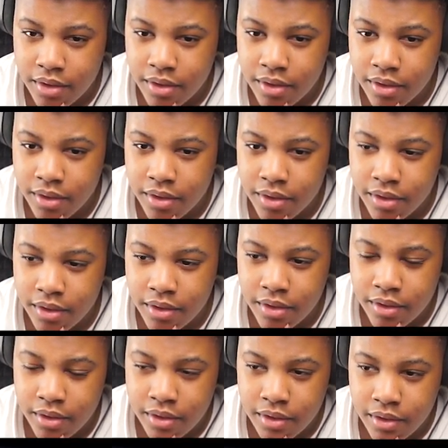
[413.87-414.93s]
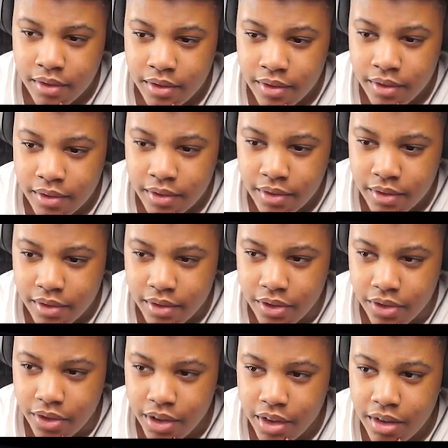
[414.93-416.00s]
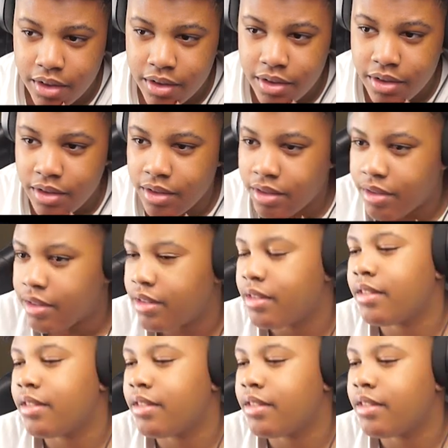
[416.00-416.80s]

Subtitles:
This person isn't speaking.